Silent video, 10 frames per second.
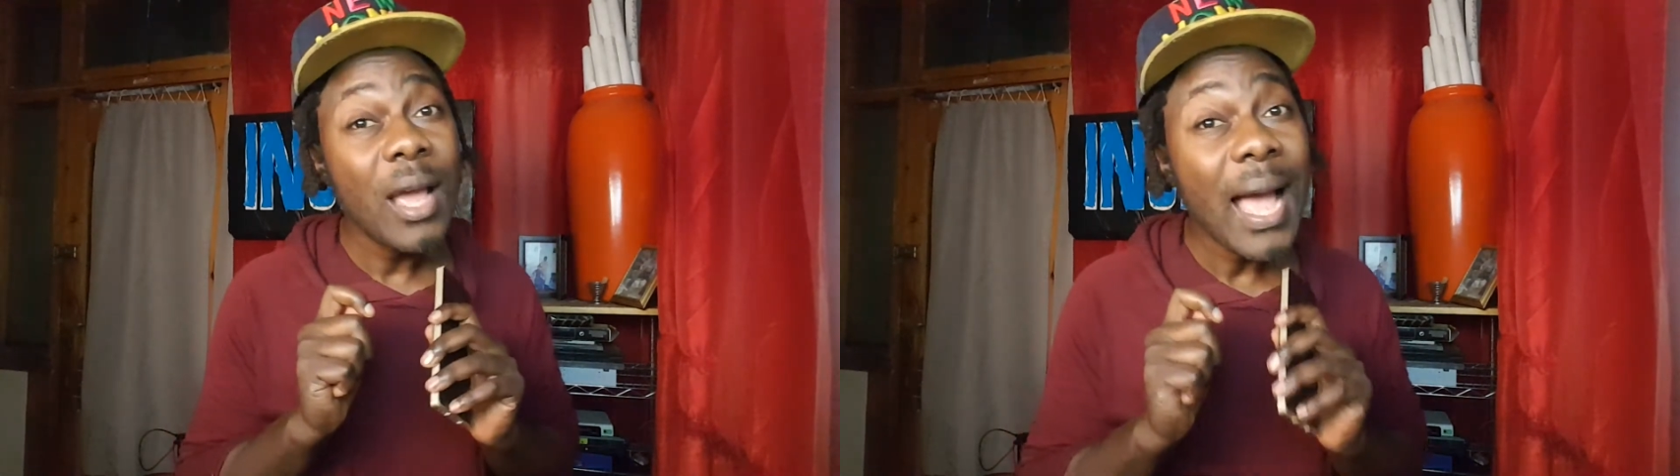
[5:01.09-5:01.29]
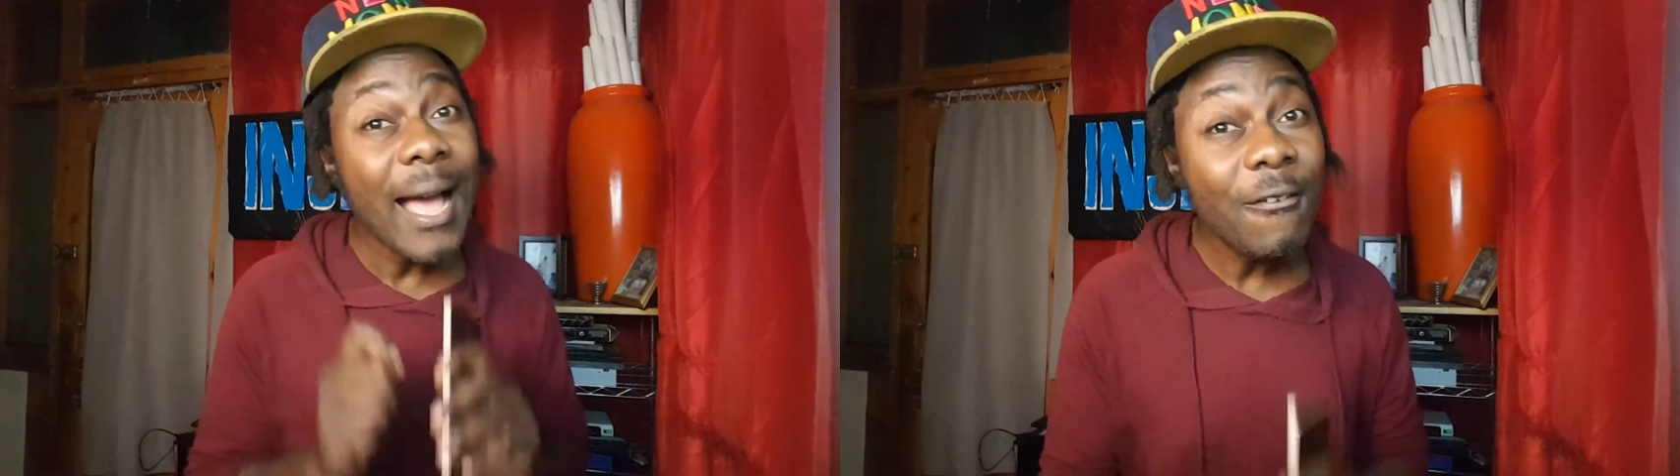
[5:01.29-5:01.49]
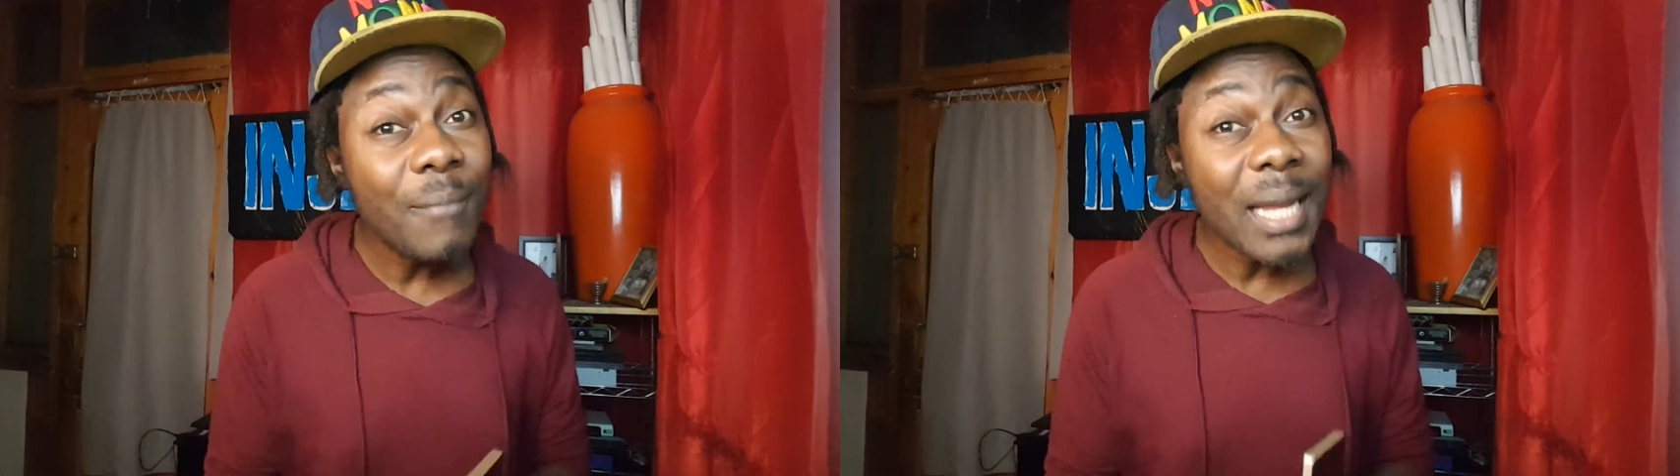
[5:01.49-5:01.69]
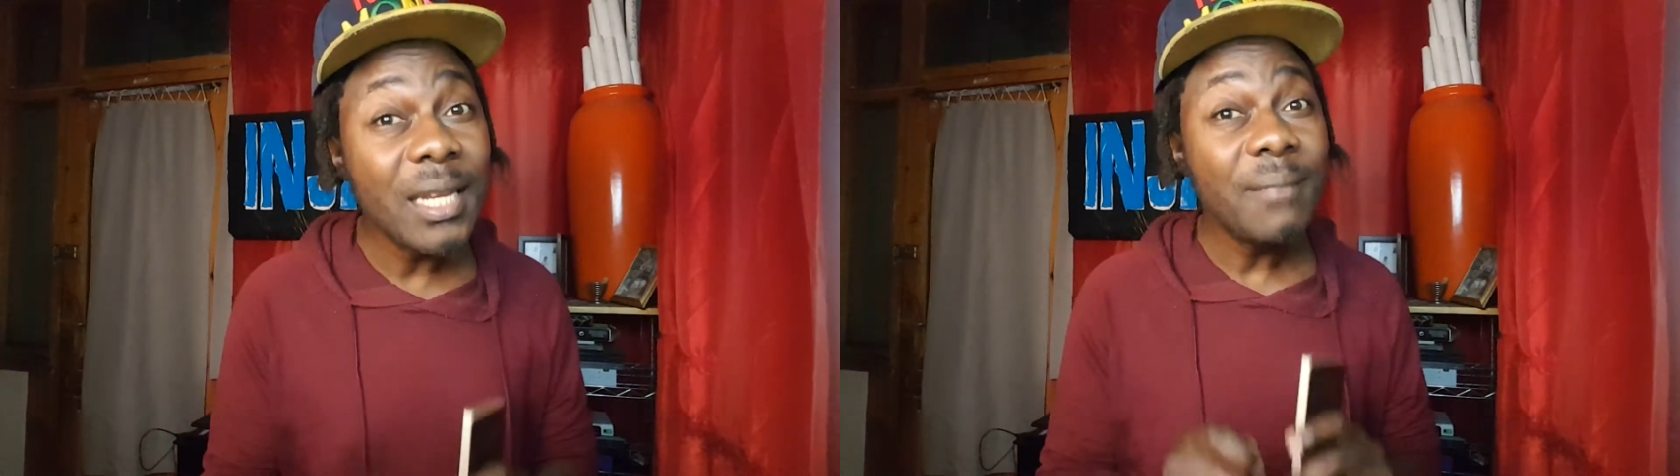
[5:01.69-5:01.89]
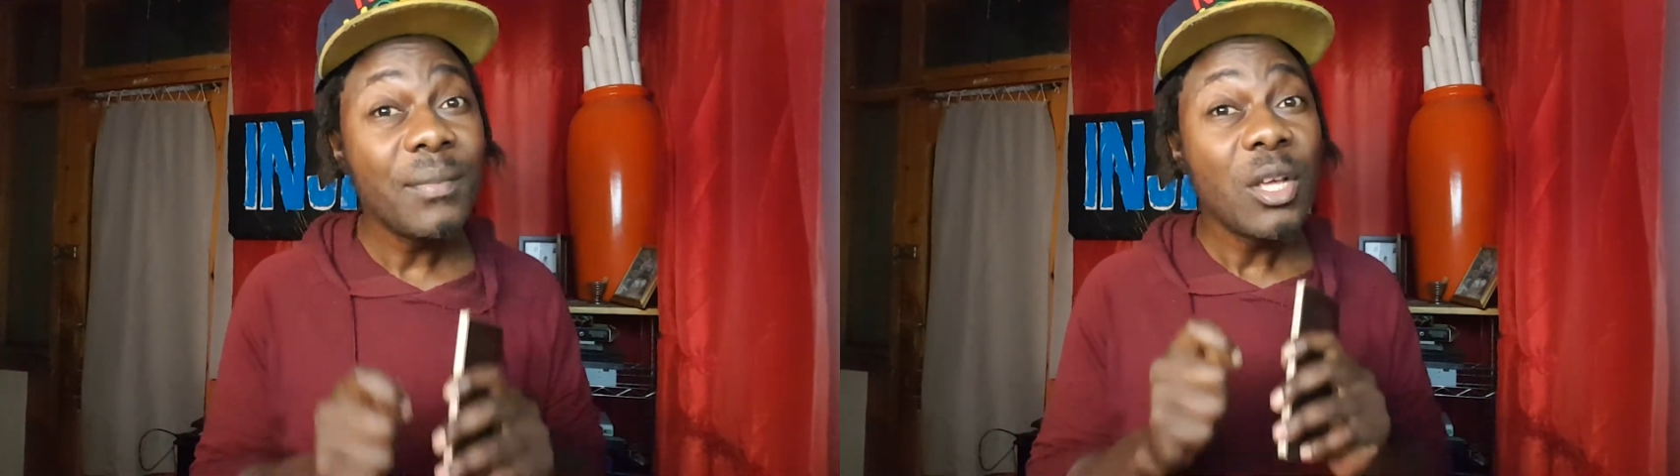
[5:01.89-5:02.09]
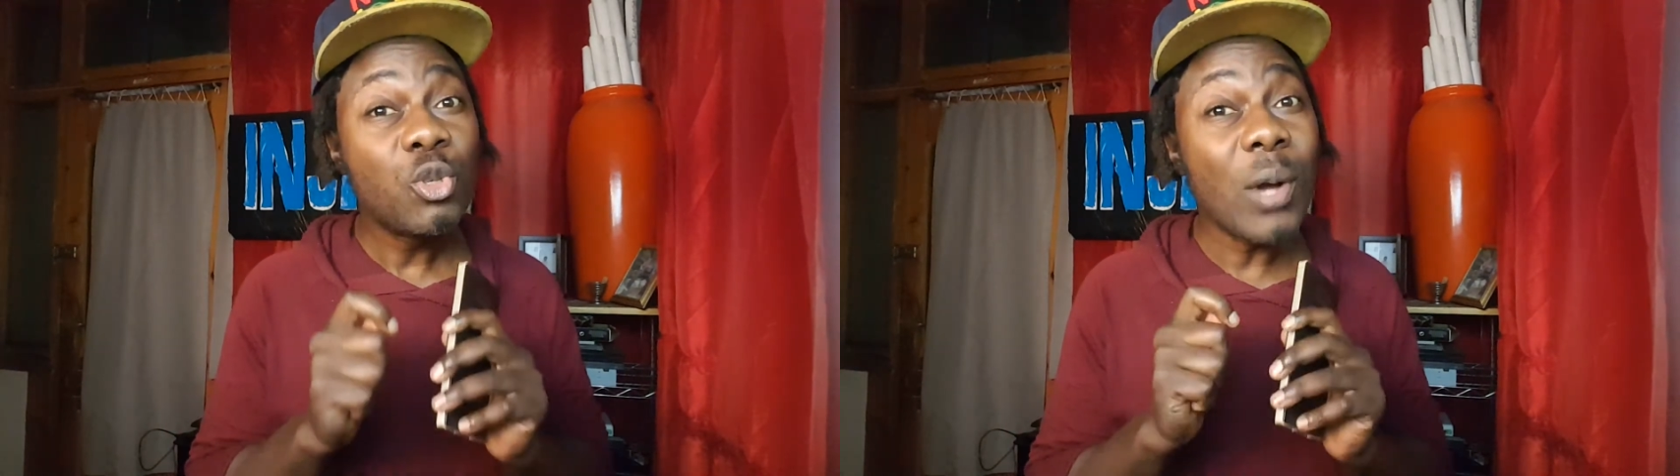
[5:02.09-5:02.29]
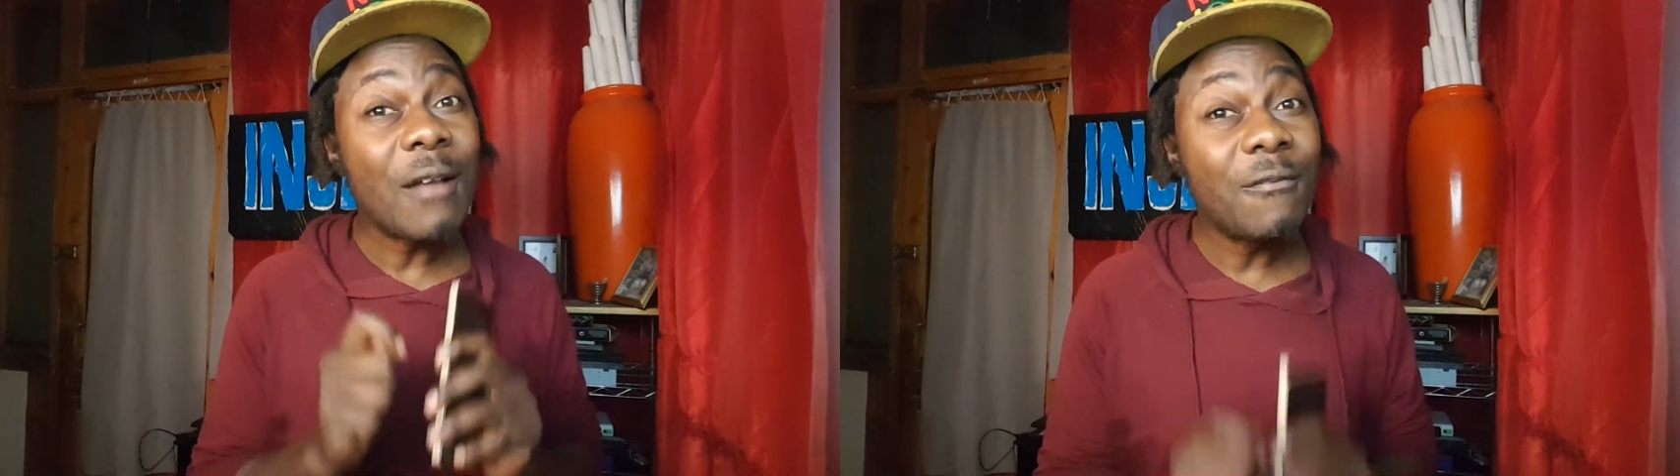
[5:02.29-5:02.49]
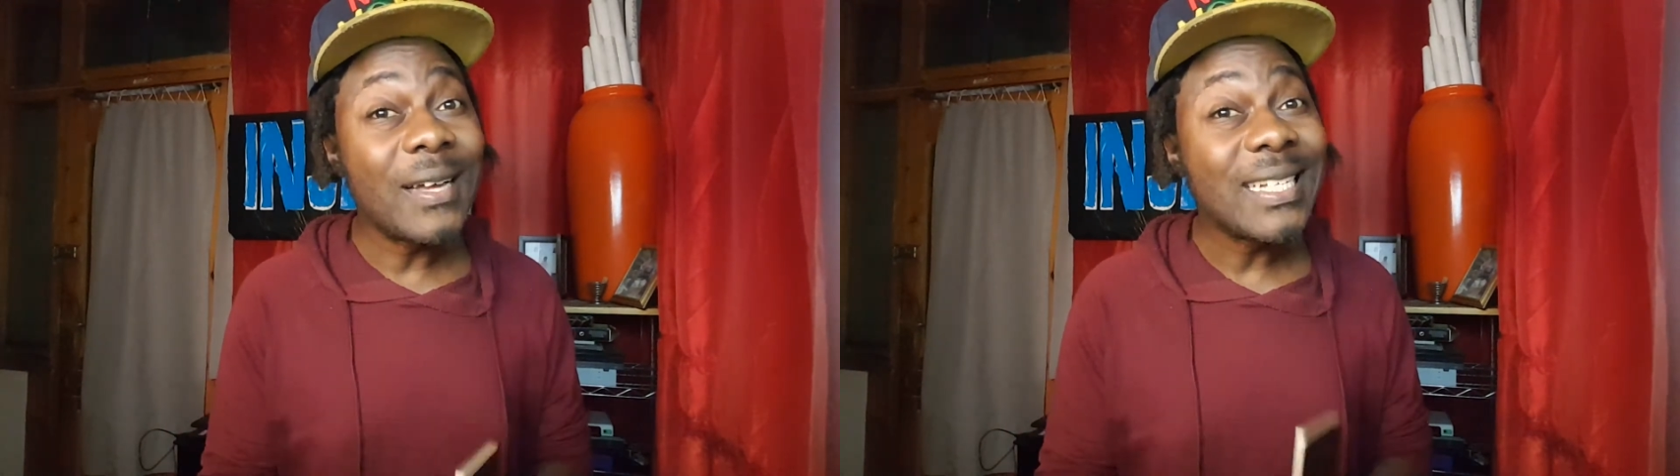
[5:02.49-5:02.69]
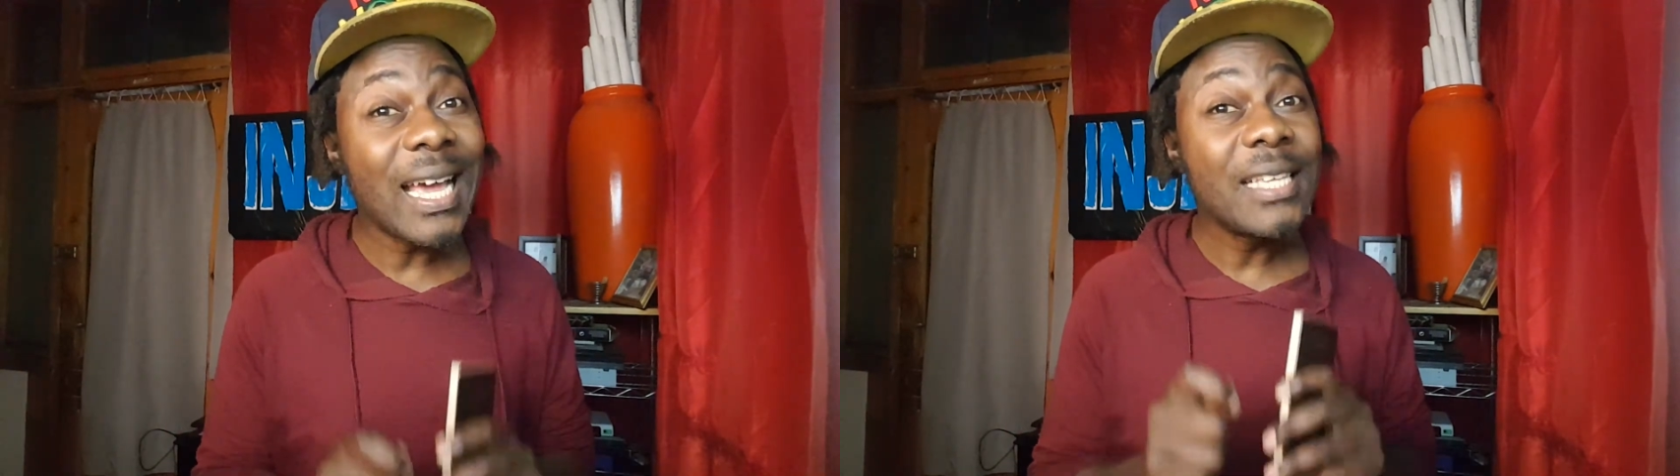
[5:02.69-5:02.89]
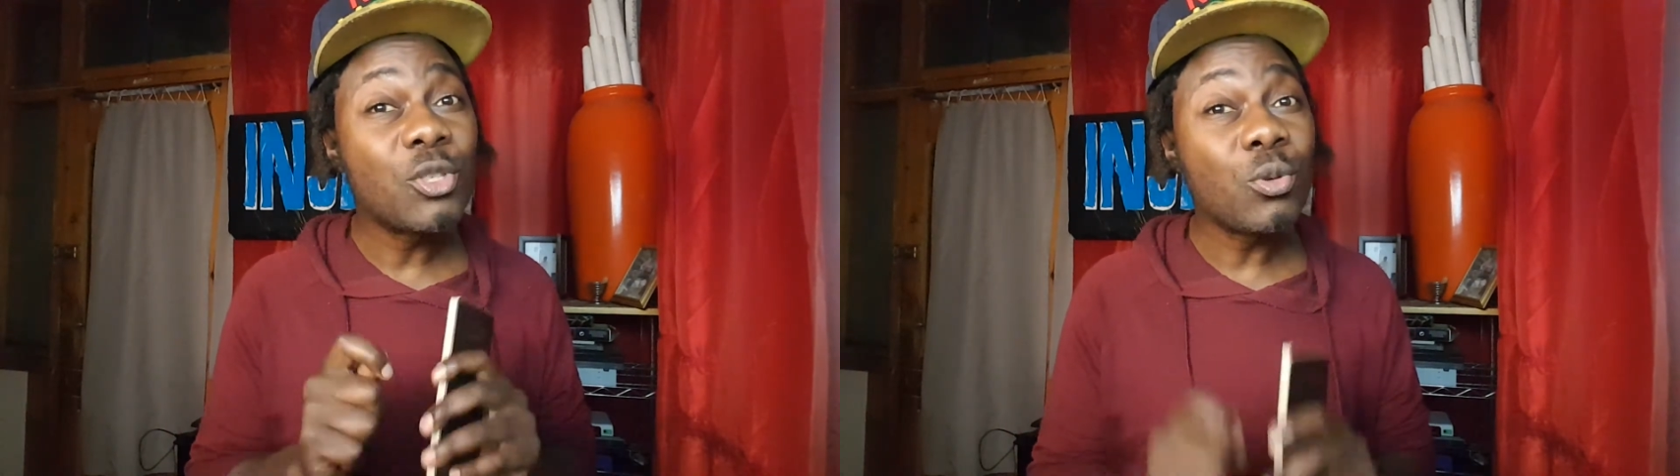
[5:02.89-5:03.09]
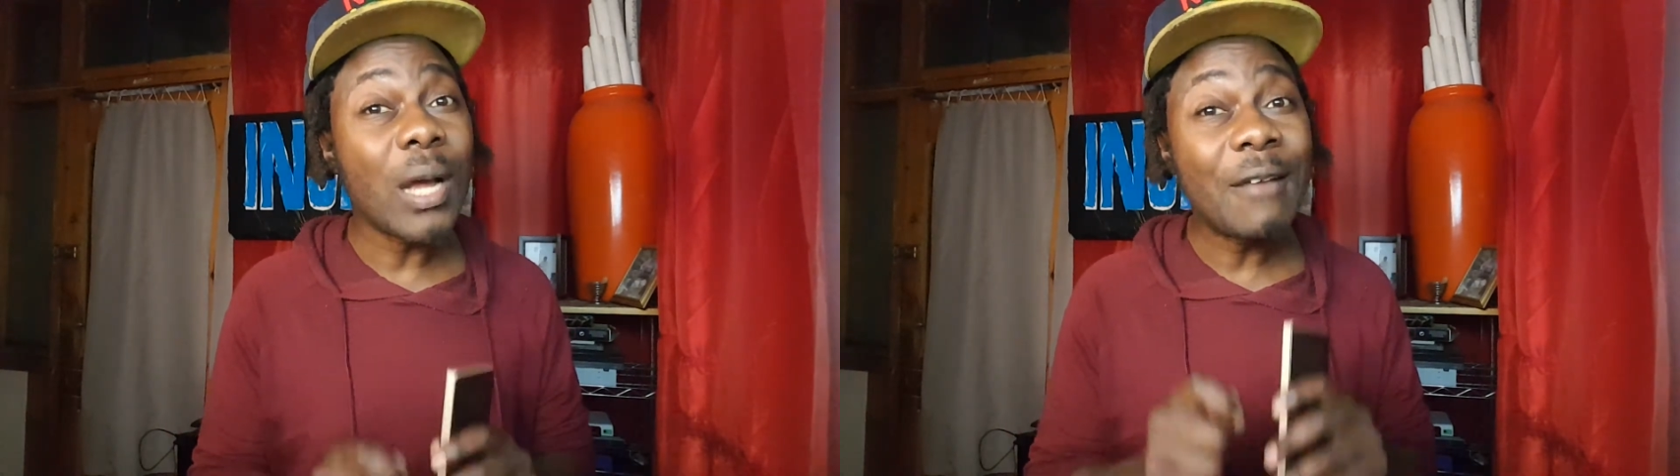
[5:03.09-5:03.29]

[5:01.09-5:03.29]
have money to advertise